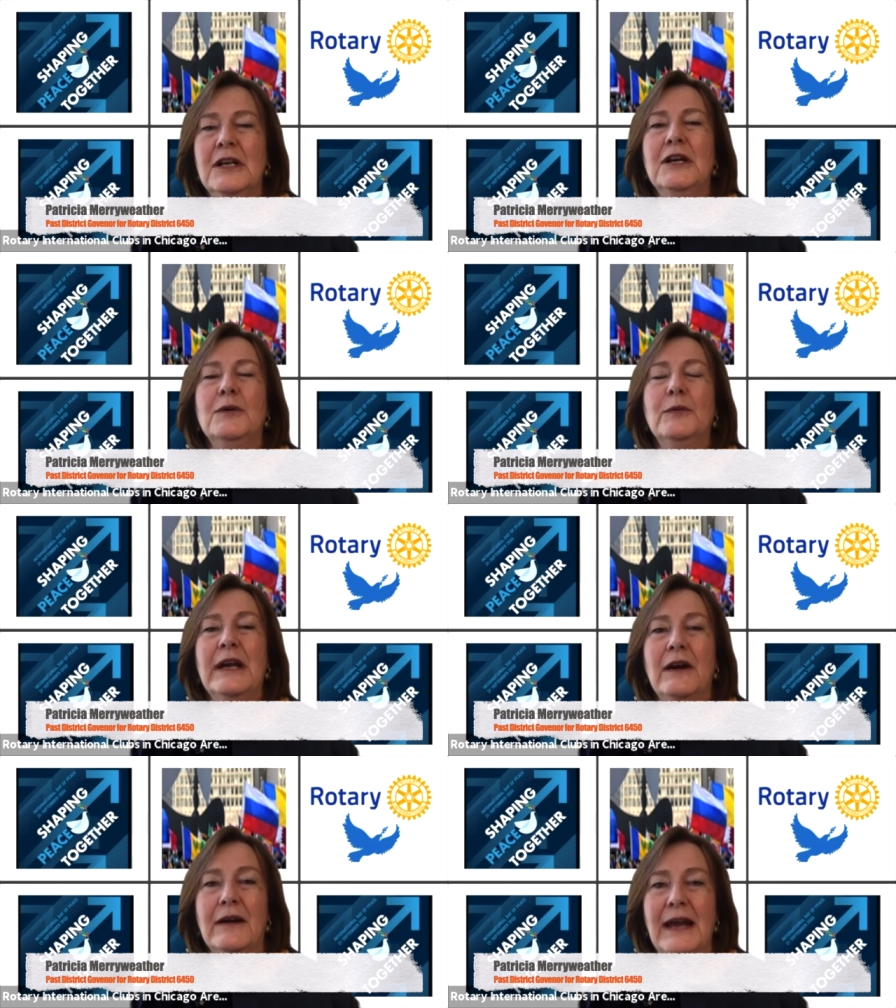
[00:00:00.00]
we
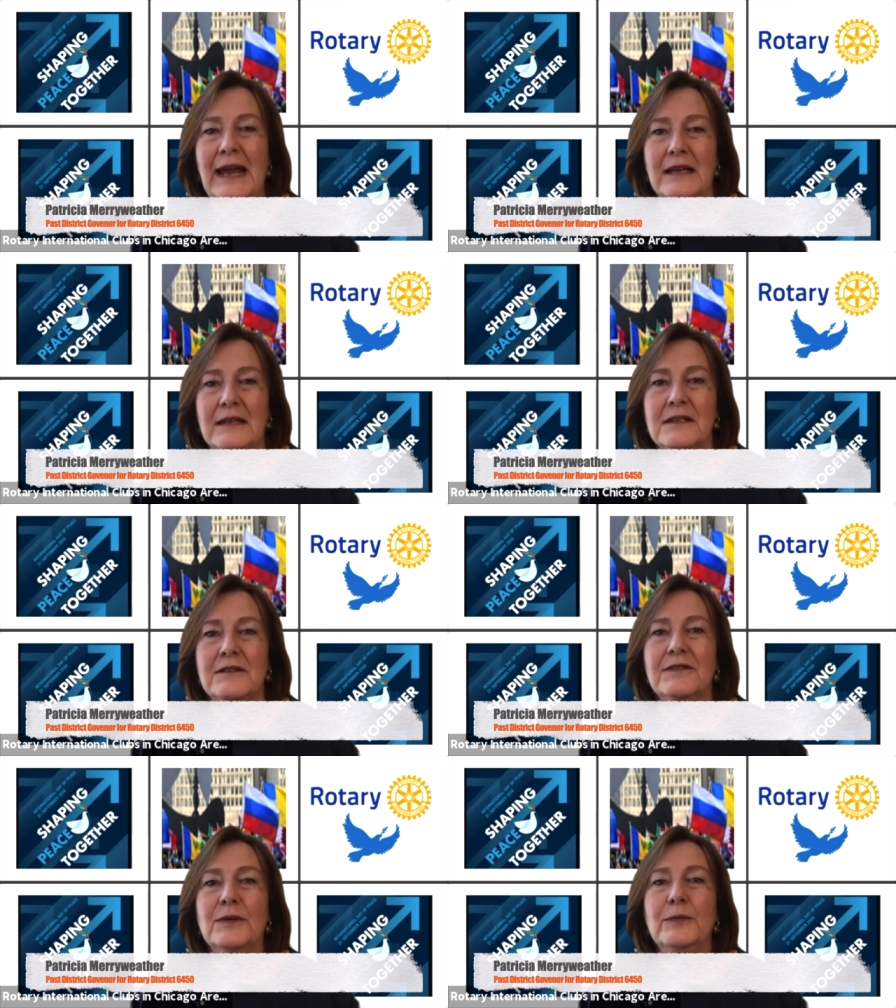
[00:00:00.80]
are active,
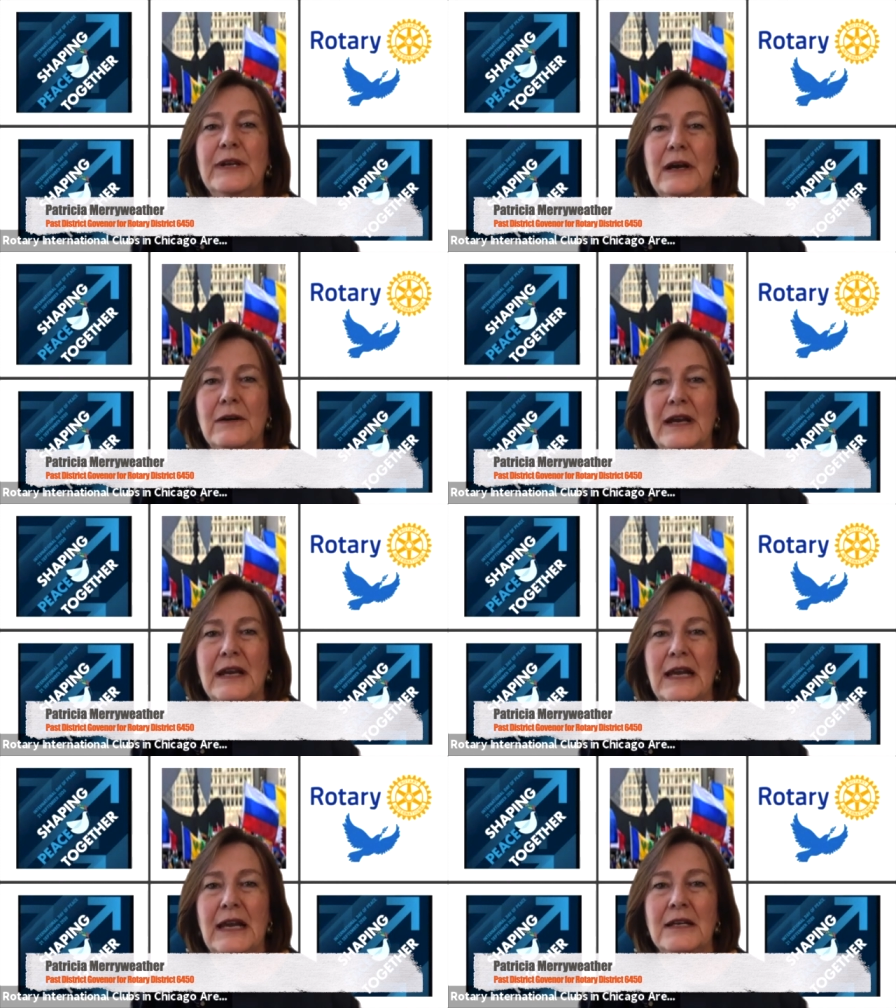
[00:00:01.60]
we are
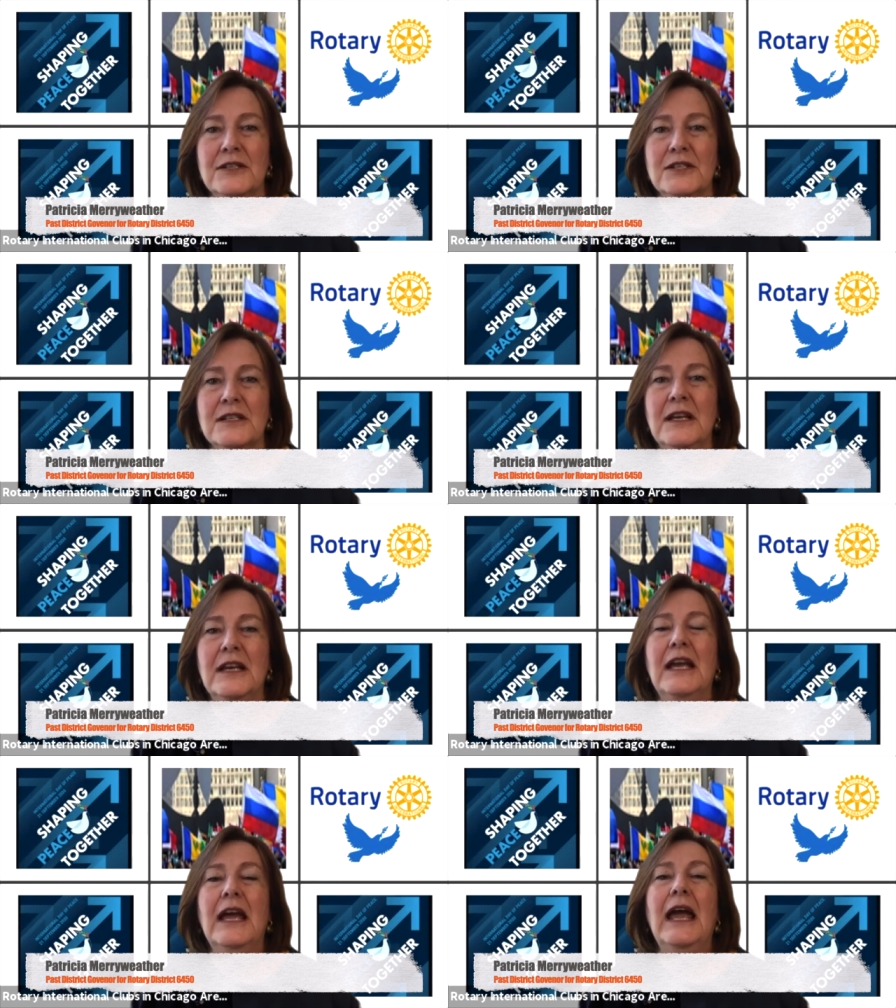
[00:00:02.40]
engaged,
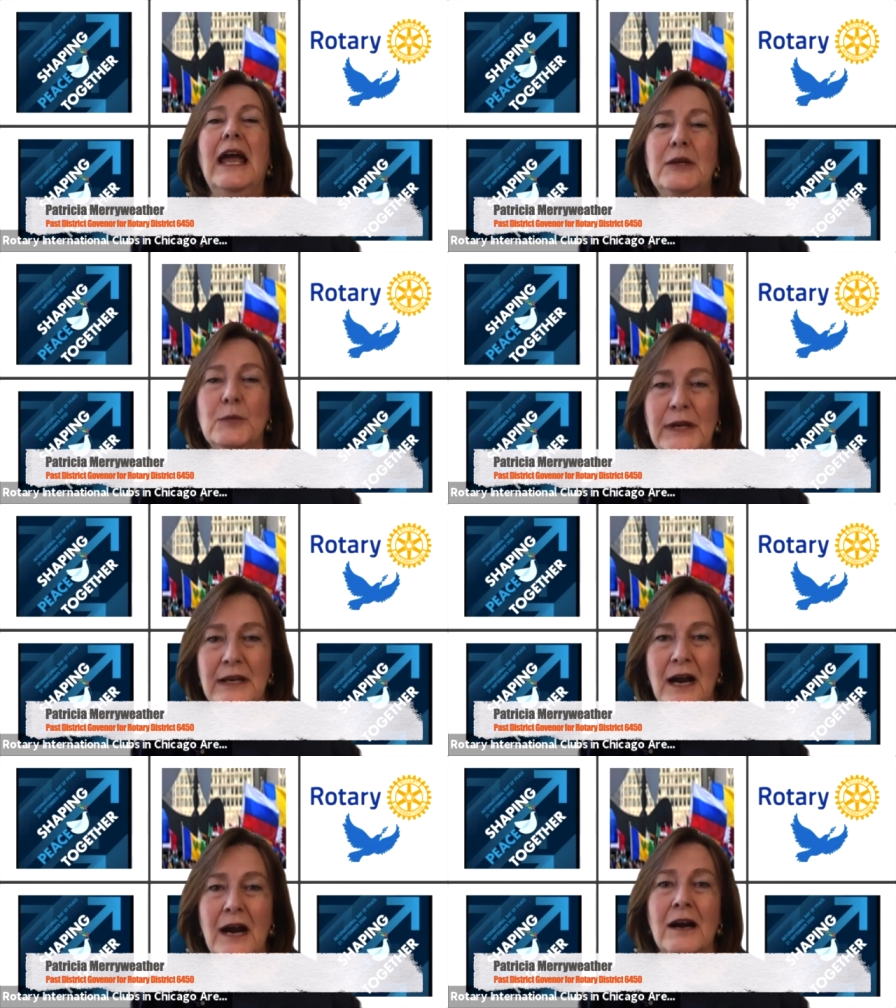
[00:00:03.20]
and we
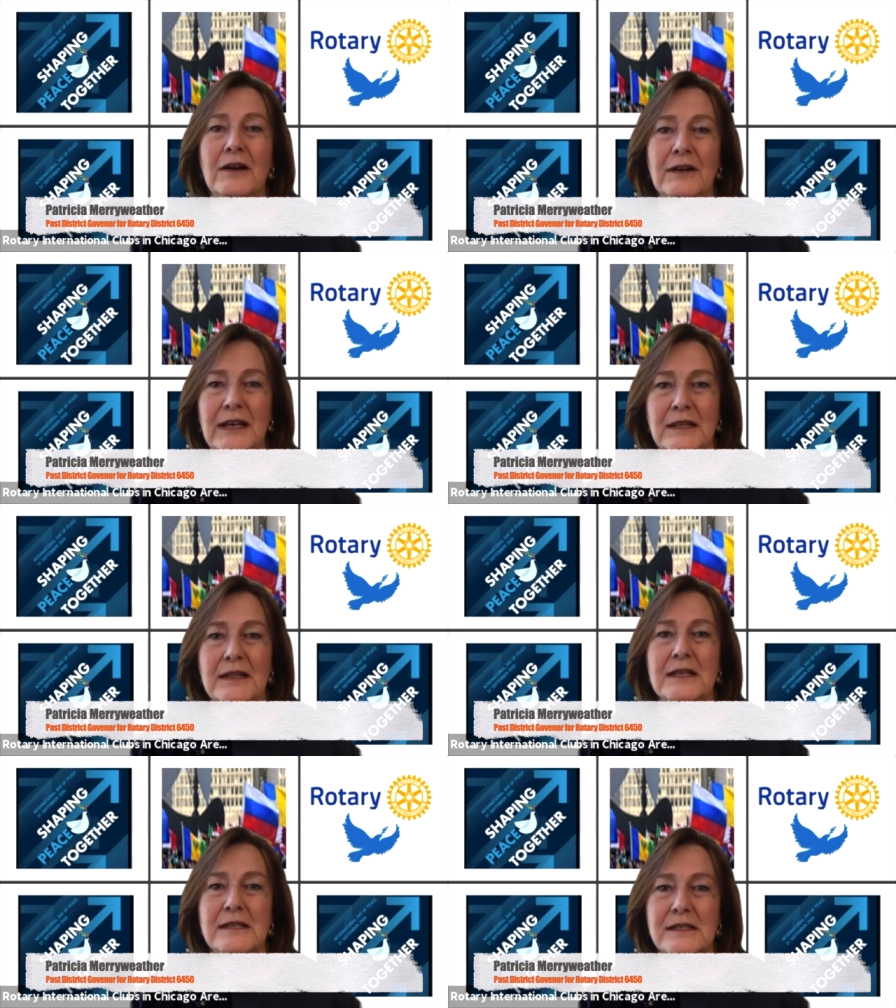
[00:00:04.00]
are in
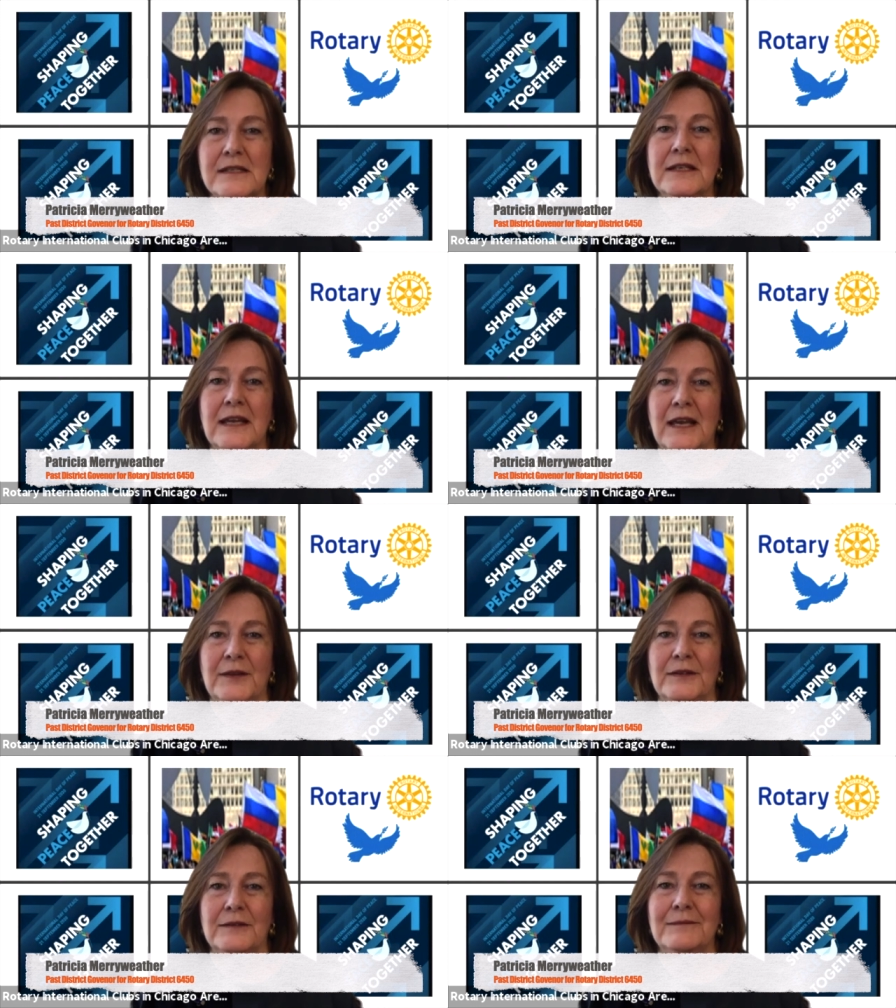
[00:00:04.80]
this
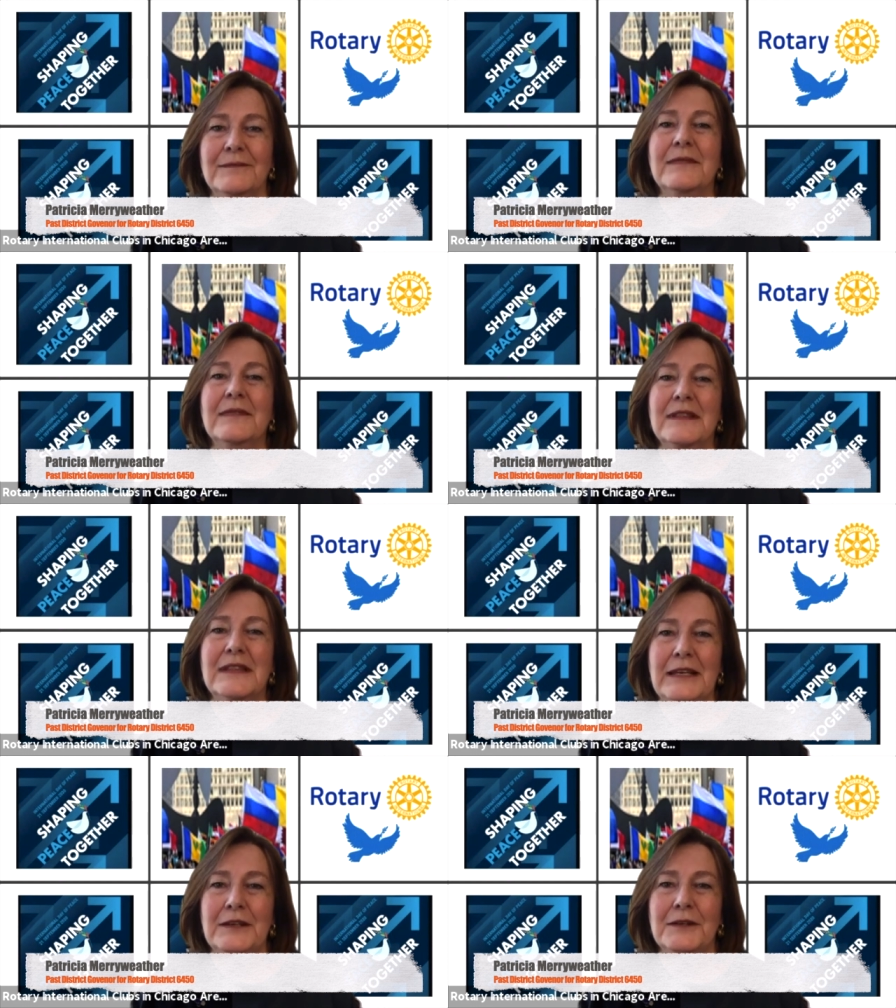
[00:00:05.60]
together.
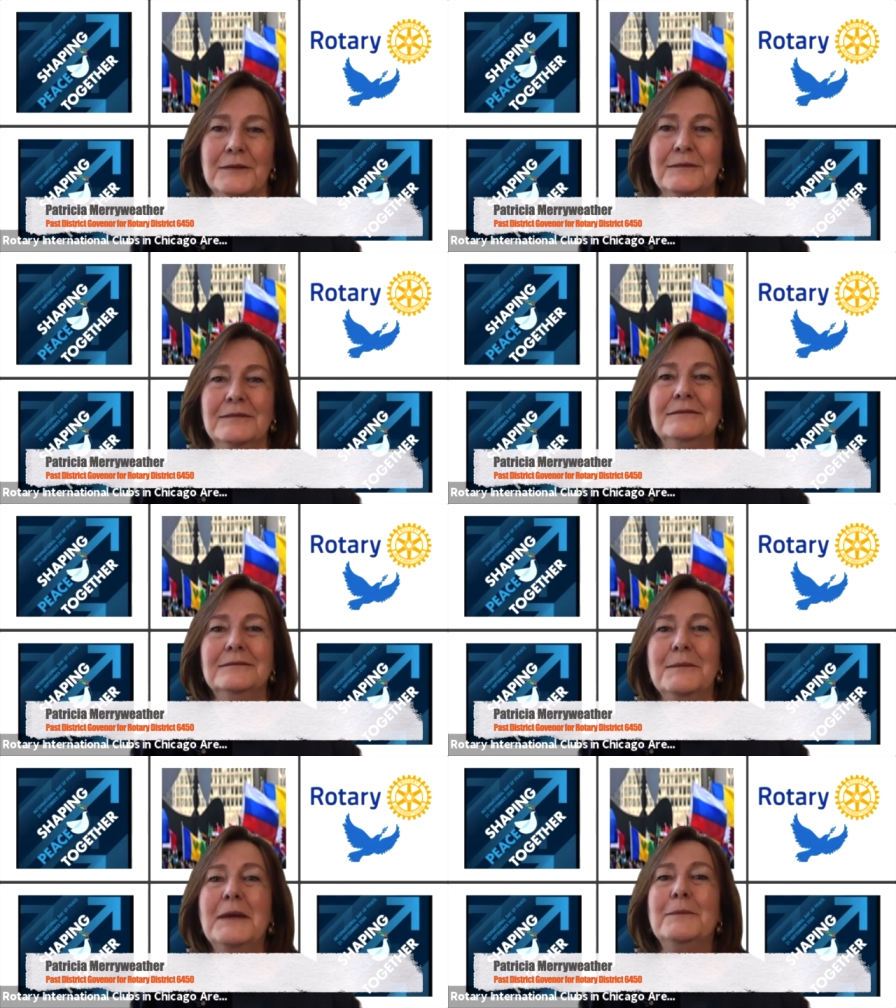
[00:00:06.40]
Thank you.
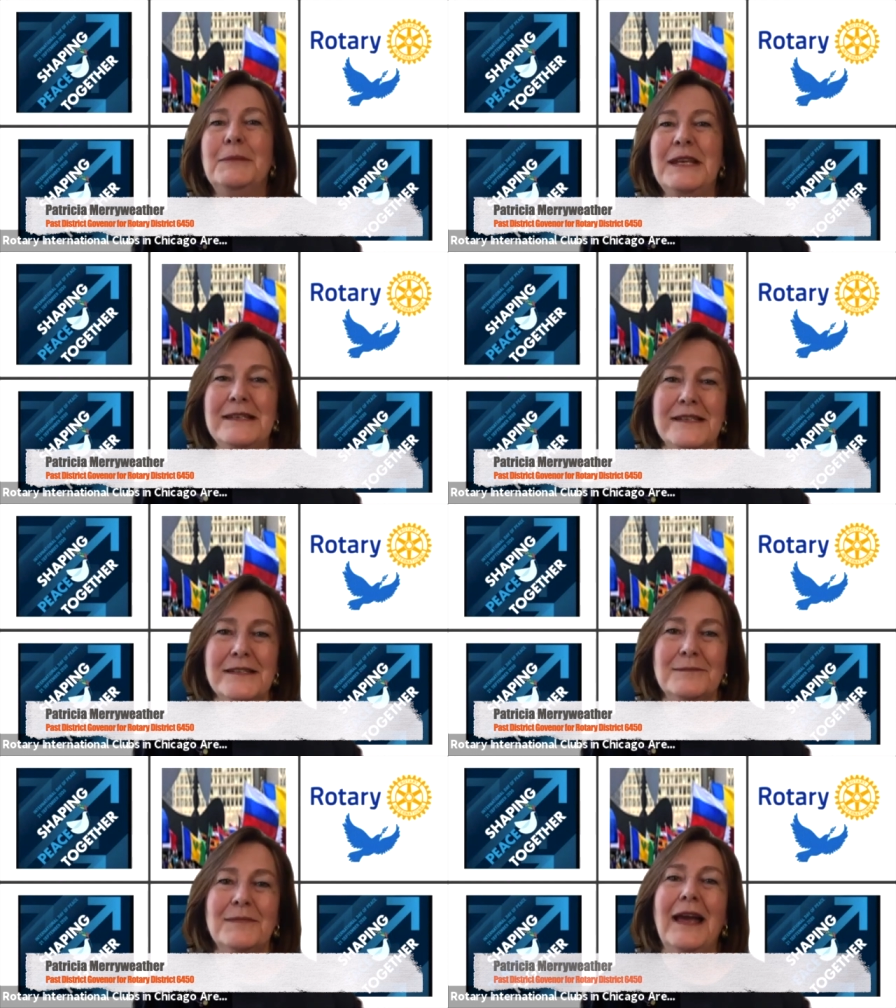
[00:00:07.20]
Peace
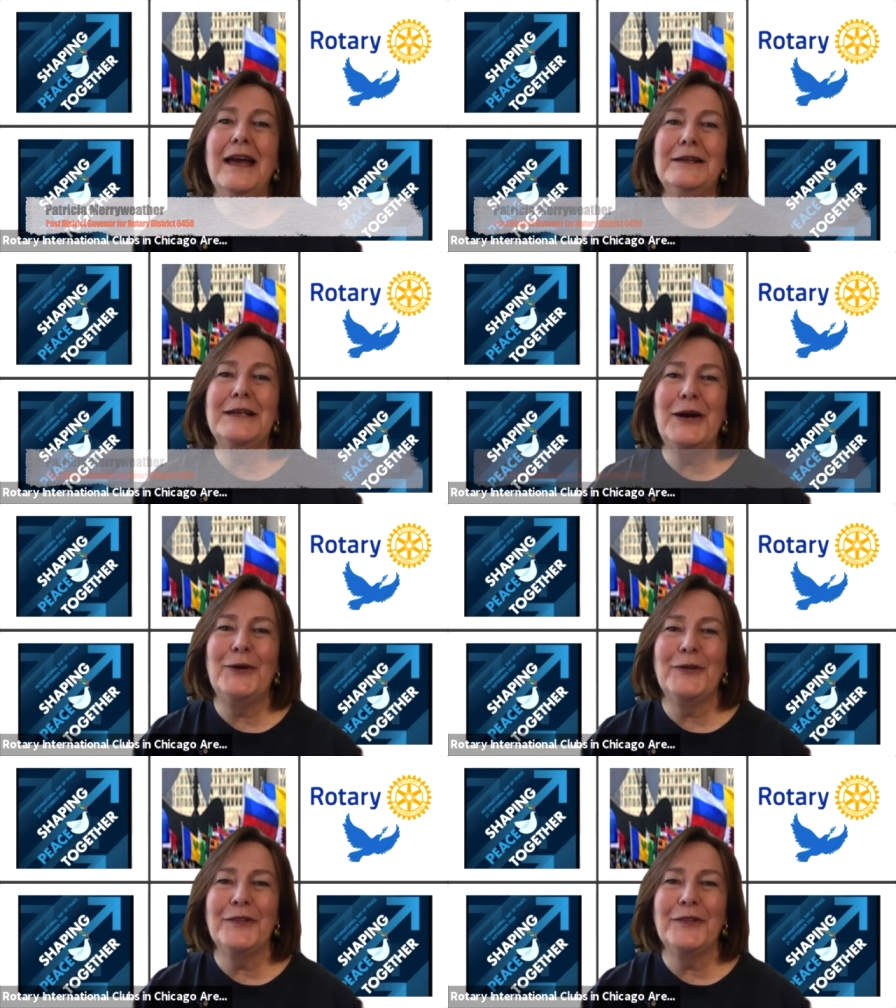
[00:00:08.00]
and health.